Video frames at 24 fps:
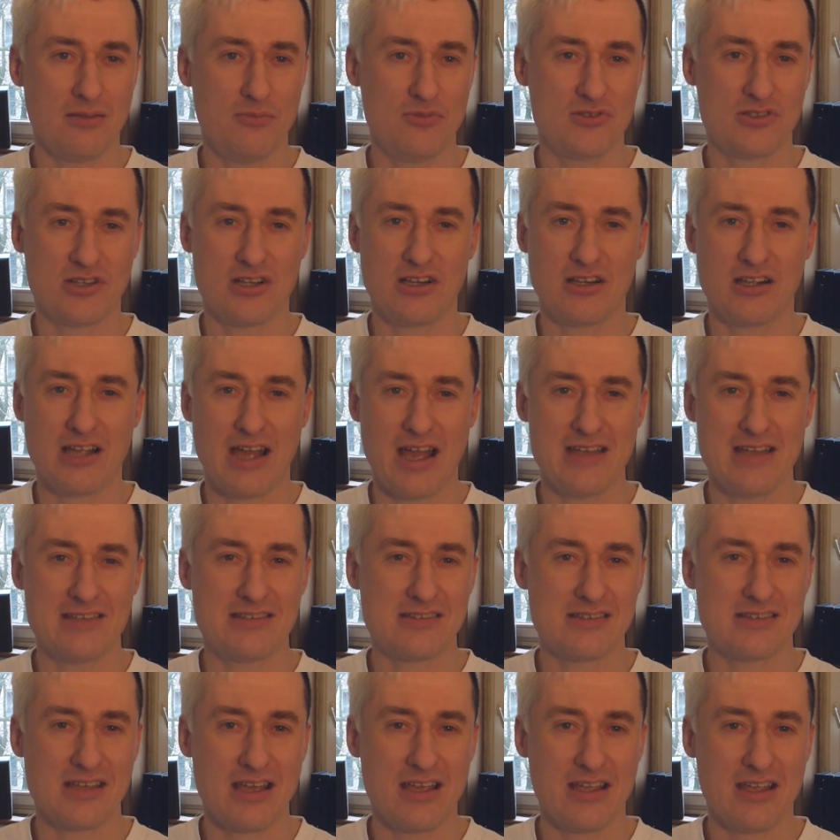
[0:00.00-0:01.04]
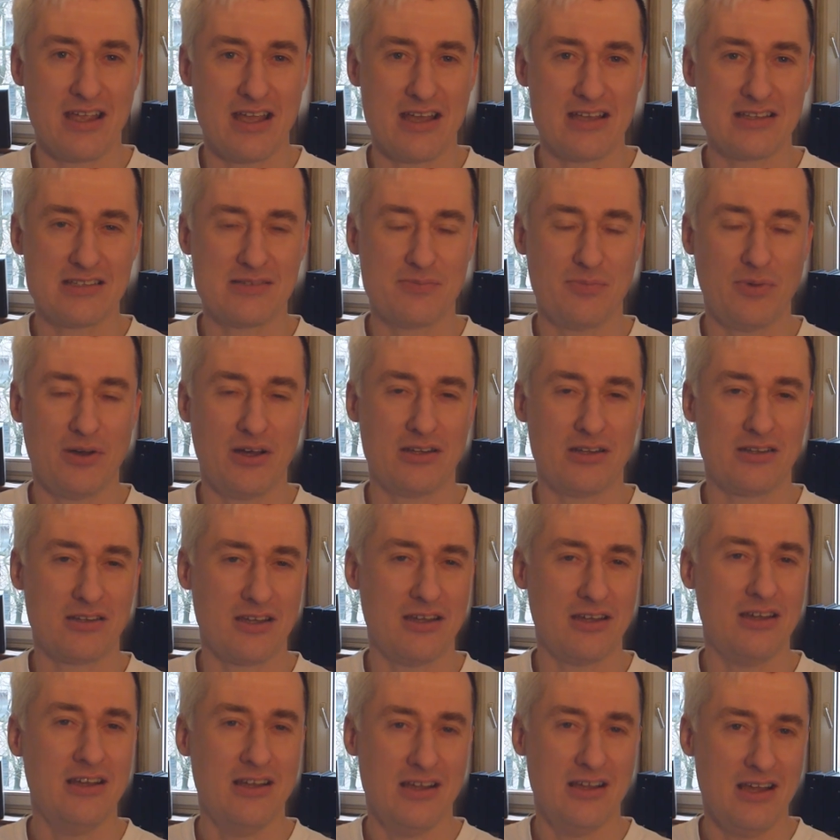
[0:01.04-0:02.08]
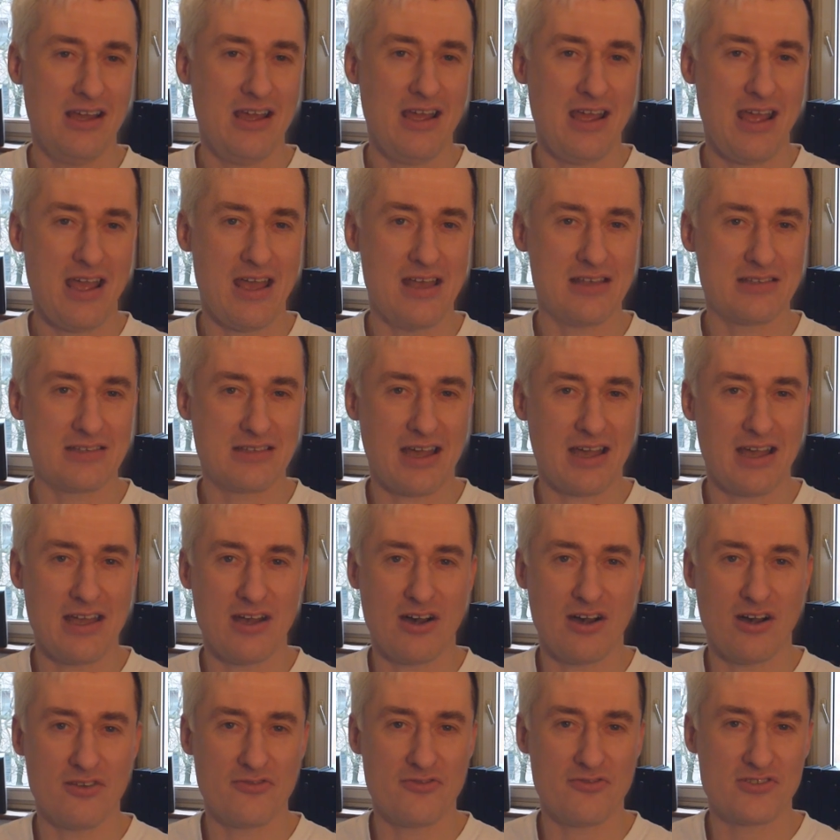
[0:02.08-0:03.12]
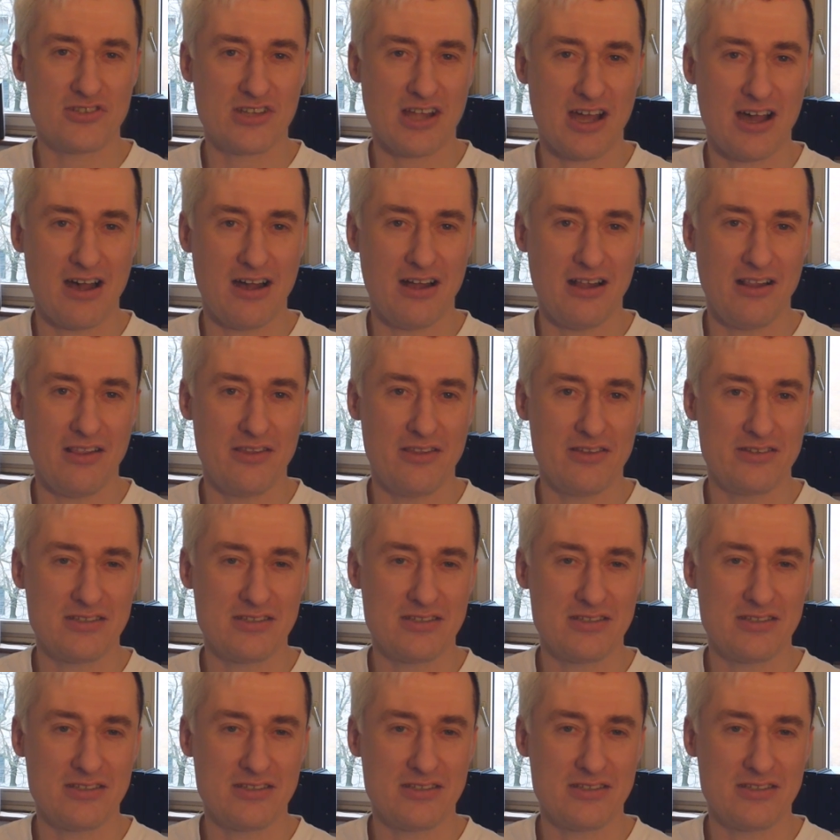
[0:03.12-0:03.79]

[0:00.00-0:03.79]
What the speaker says: musical guises, I guess. But as Geier aus Stahl,